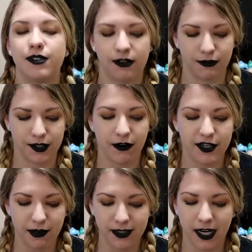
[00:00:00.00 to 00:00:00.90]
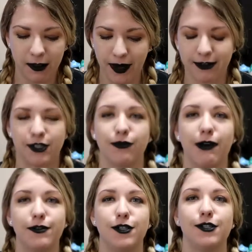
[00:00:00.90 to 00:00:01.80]
So it was already dumped out of the box, so
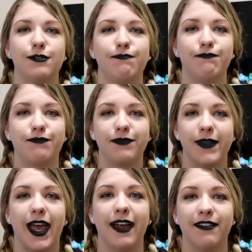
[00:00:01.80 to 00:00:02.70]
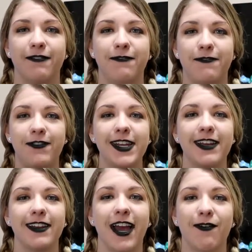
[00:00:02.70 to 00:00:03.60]
I was just
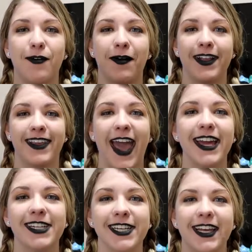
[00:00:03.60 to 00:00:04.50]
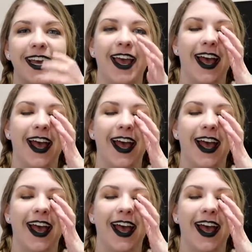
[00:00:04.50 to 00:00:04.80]
feeding everyone candy.